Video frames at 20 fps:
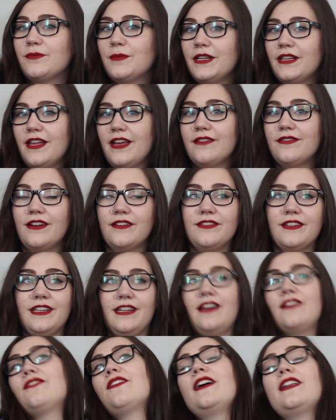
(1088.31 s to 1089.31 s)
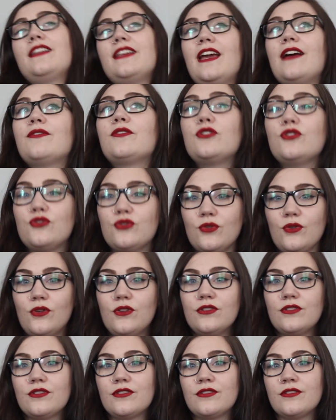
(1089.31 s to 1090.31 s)
my life, I feel like I finally have
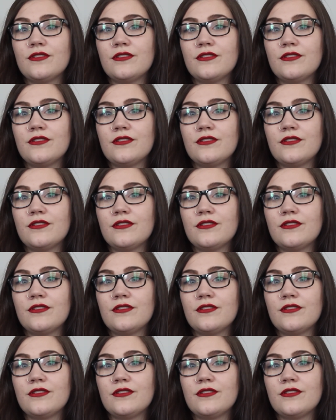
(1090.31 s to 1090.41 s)
control.